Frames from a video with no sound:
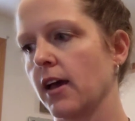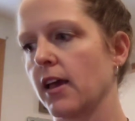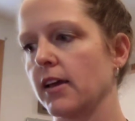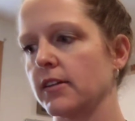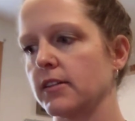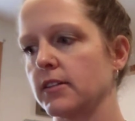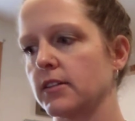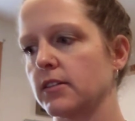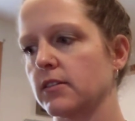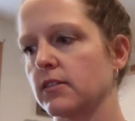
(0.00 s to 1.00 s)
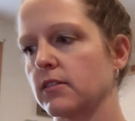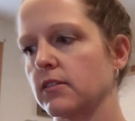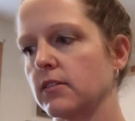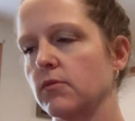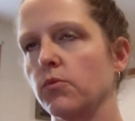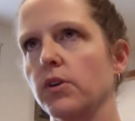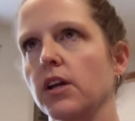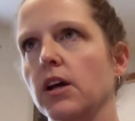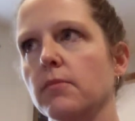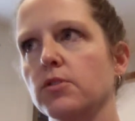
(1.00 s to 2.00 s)
And when
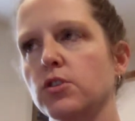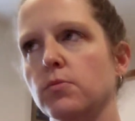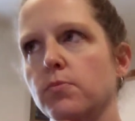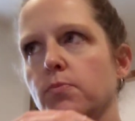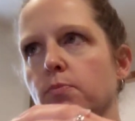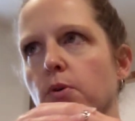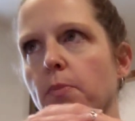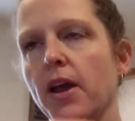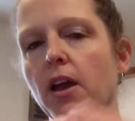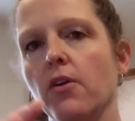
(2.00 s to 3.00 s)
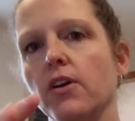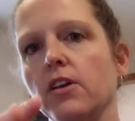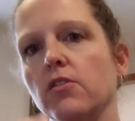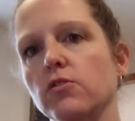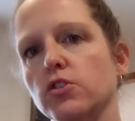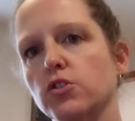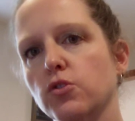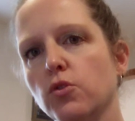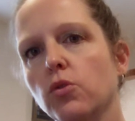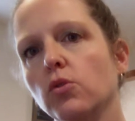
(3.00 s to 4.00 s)
it comes to preparing your
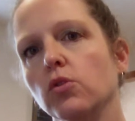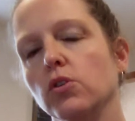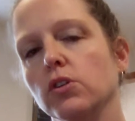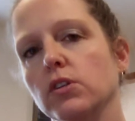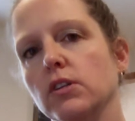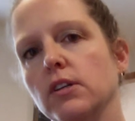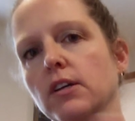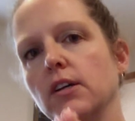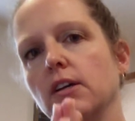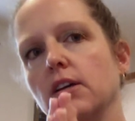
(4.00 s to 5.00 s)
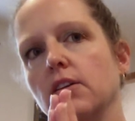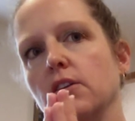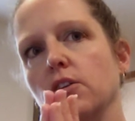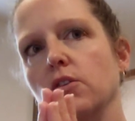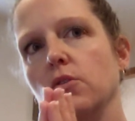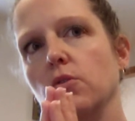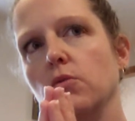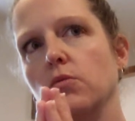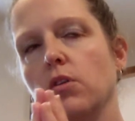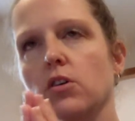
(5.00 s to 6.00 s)
school,
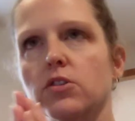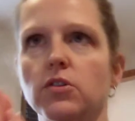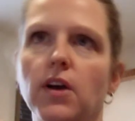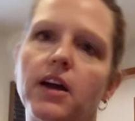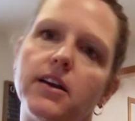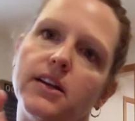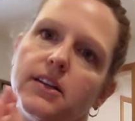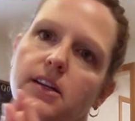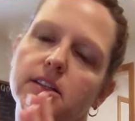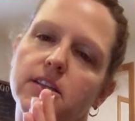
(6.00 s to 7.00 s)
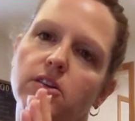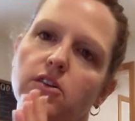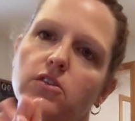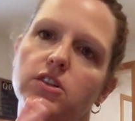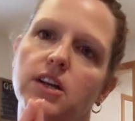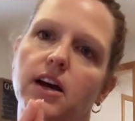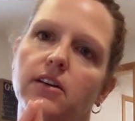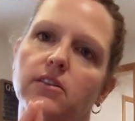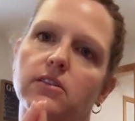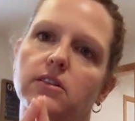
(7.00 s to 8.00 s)
you also kind of need to consider your
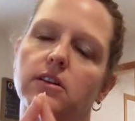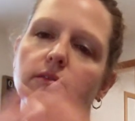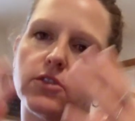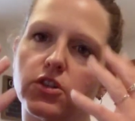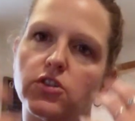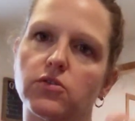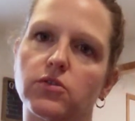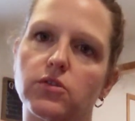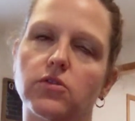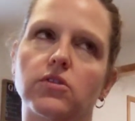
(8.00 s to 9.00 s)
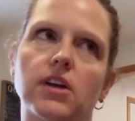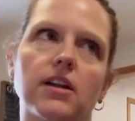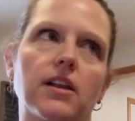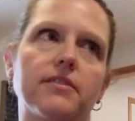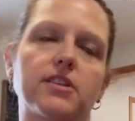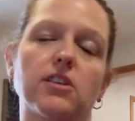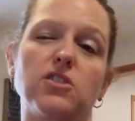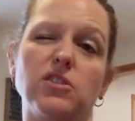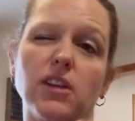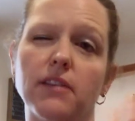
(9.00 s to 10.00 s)
style, just your kind of lifestyle.
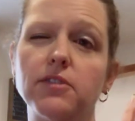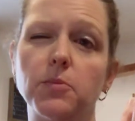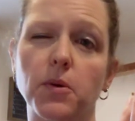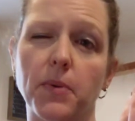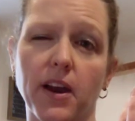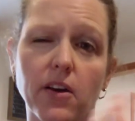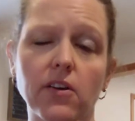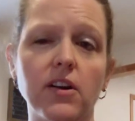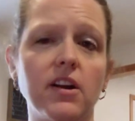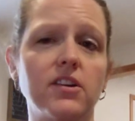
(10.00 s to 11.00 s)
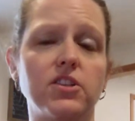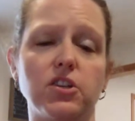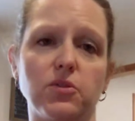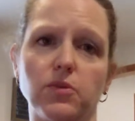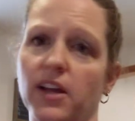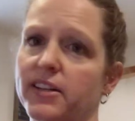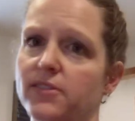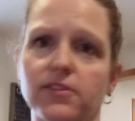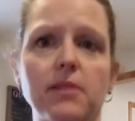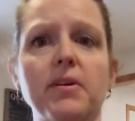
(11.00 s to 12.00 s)
Do you love to prepare? Do you like
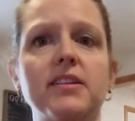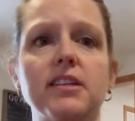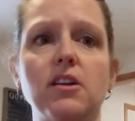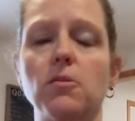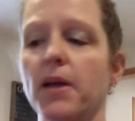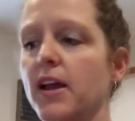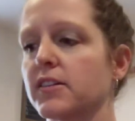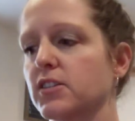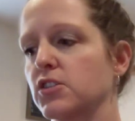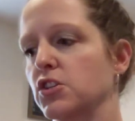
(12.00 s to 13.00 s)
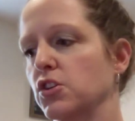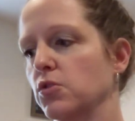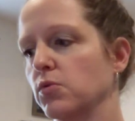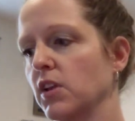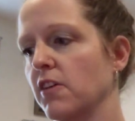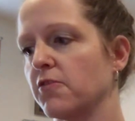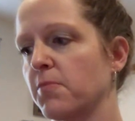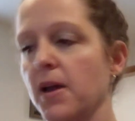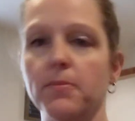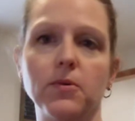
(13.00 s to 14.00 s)
to fly by the seat of your pants? Do you love
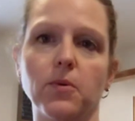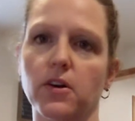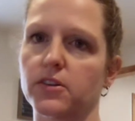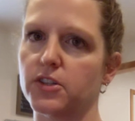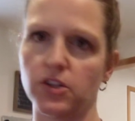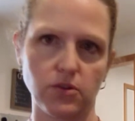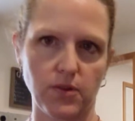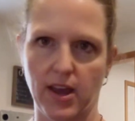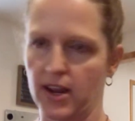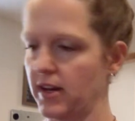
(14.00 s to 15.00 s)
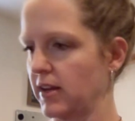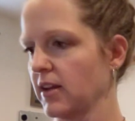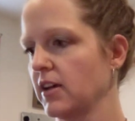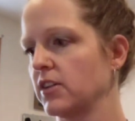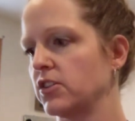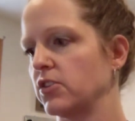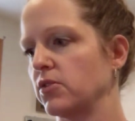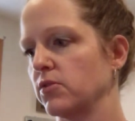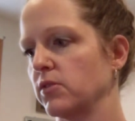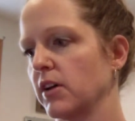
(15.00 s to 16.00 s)
paperwork? Do you hate it? Do
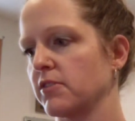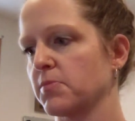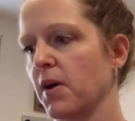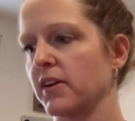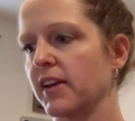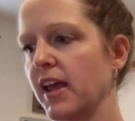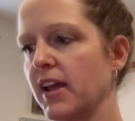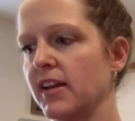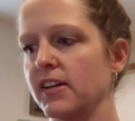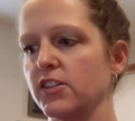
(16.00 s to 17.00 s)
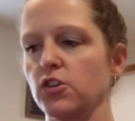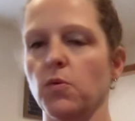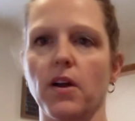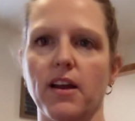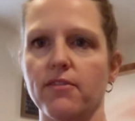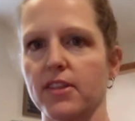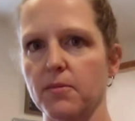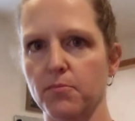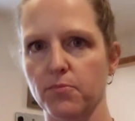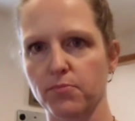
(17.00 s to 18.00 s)
you love spontaneity? Do you want
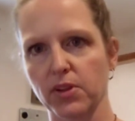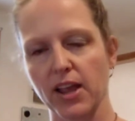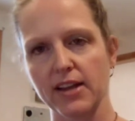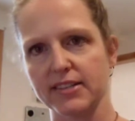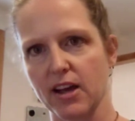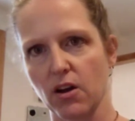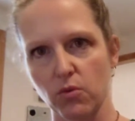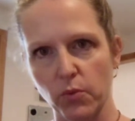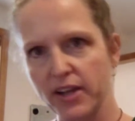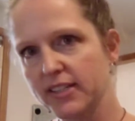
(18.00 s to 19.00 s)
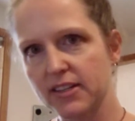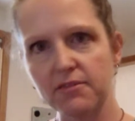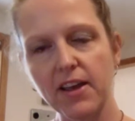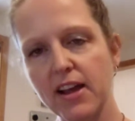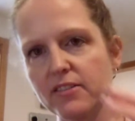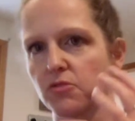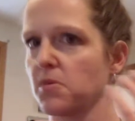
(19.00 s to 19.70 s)
everything planned out weeks in advance,